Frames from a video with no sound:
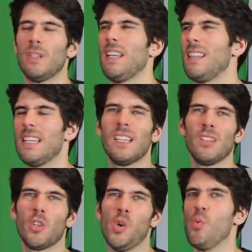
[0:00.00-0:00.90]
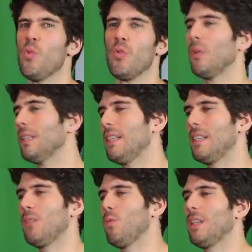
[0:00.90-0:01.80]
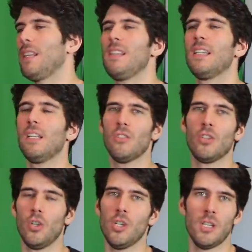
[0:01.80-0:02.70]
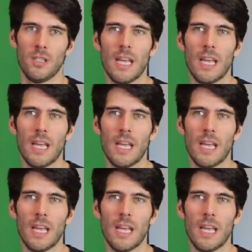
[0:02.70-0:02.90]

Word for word: what they think is cool, what the what they think is good.